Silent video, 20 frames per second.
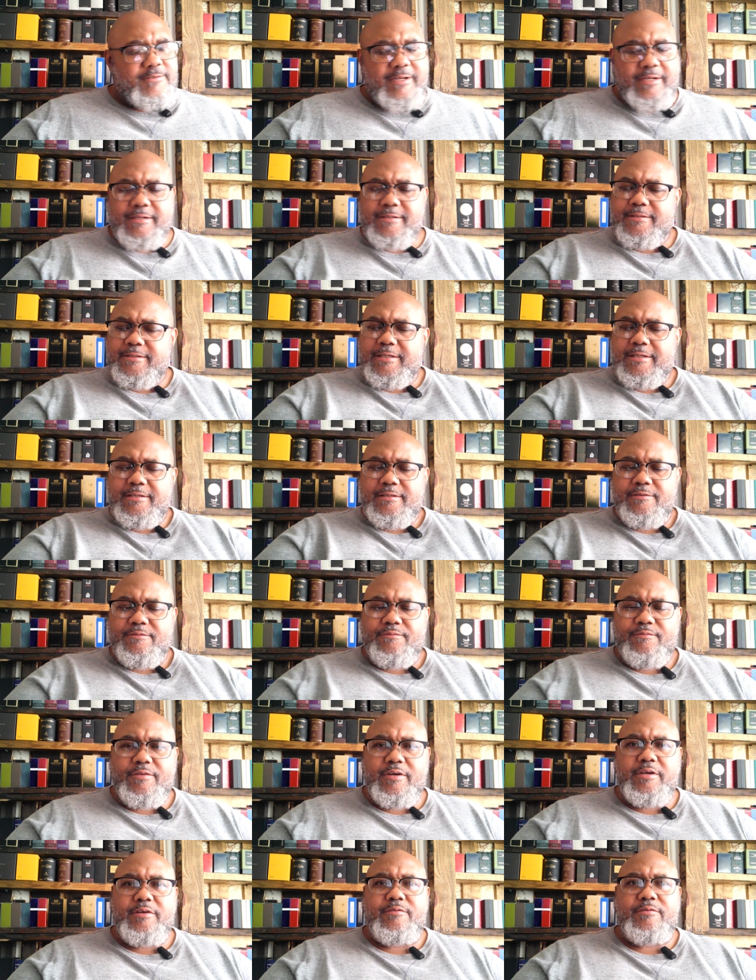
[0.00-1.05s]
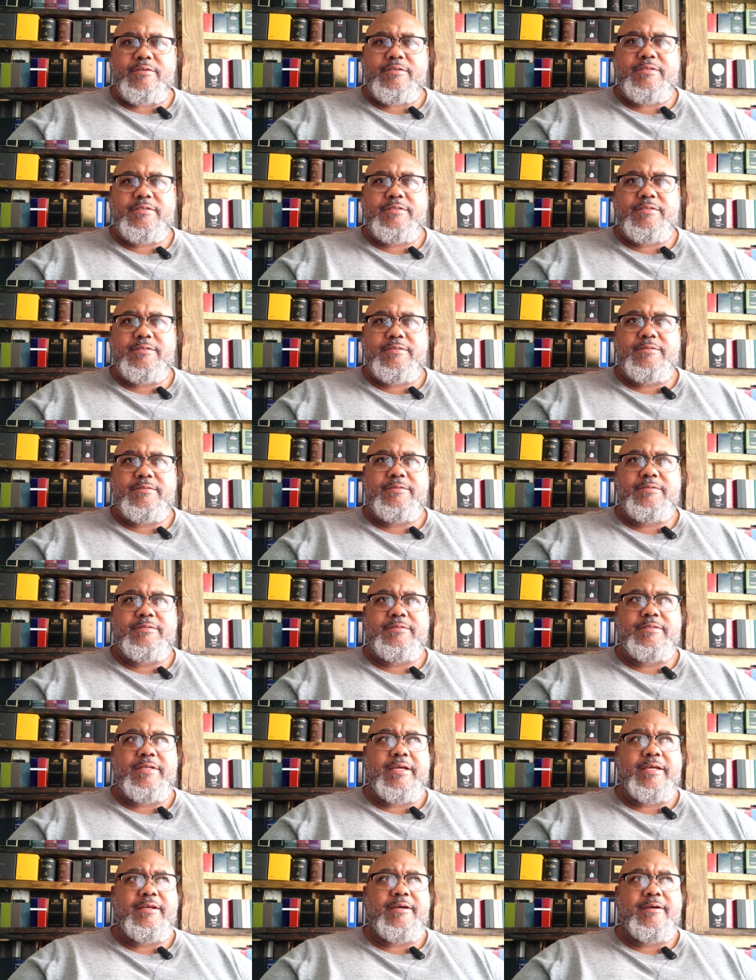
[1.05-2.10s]
how to think of the fragrance
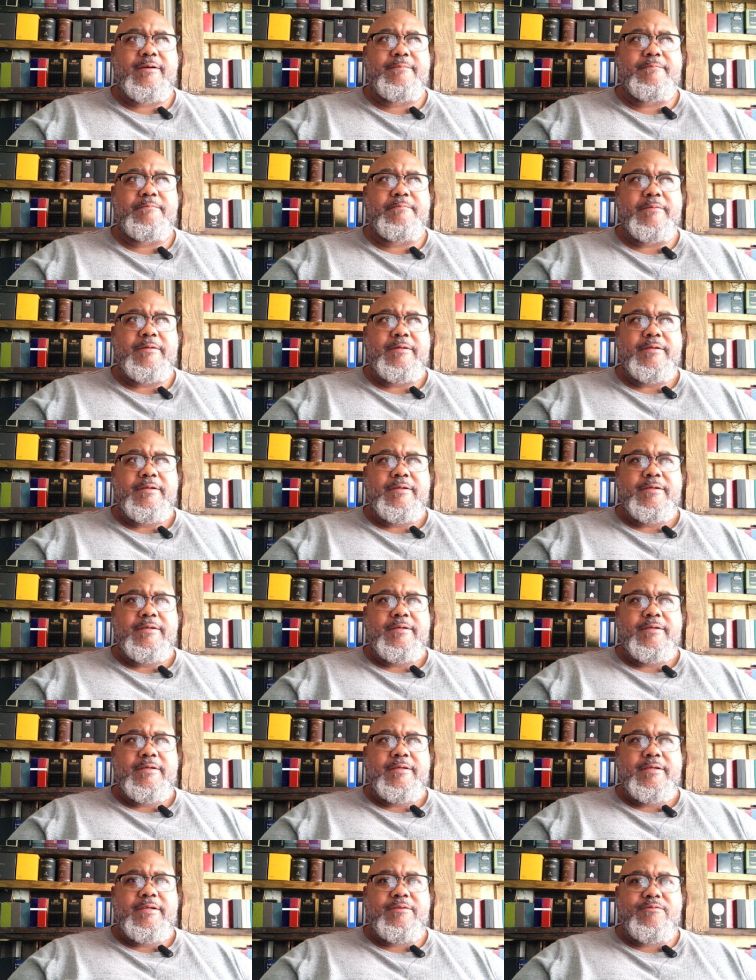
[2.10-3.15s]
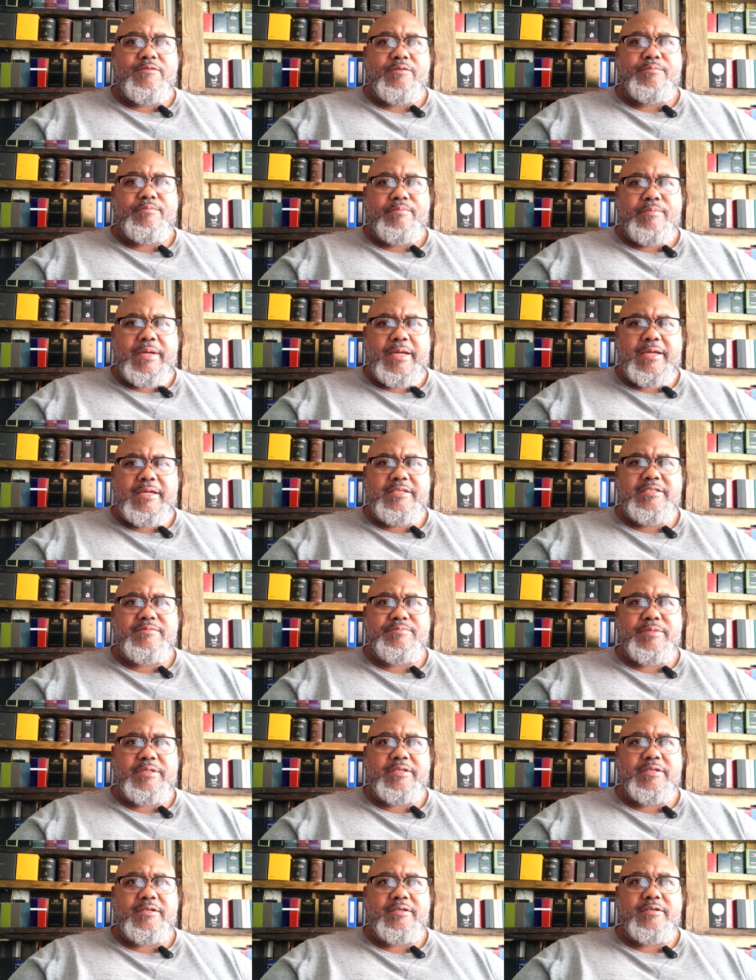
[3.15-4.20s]
that um, it
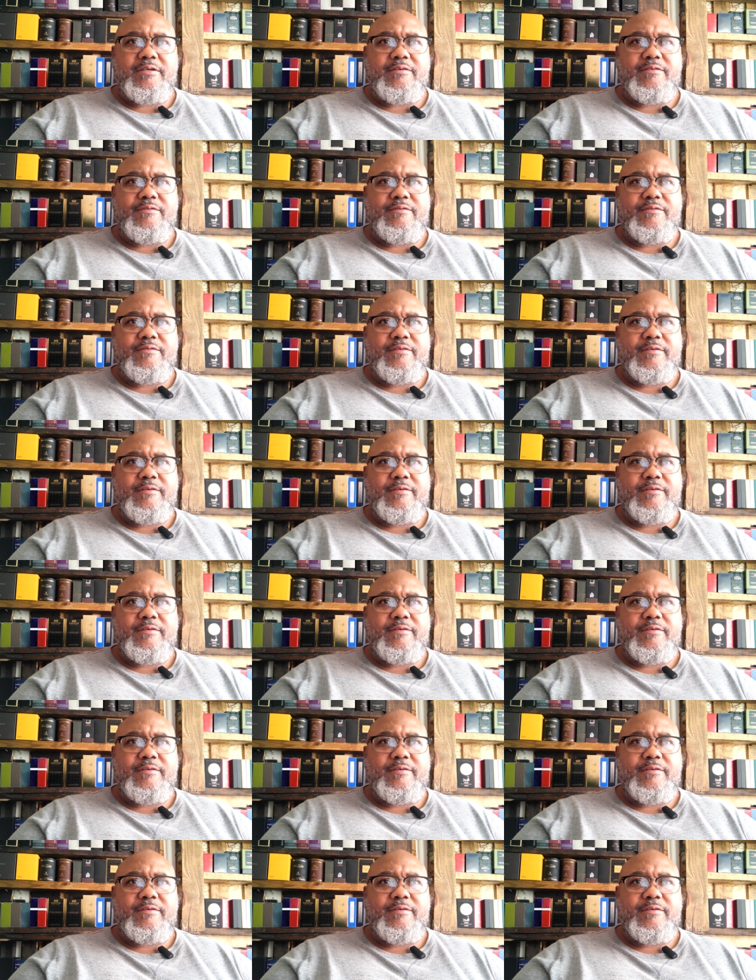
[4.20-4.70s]
reminds me of.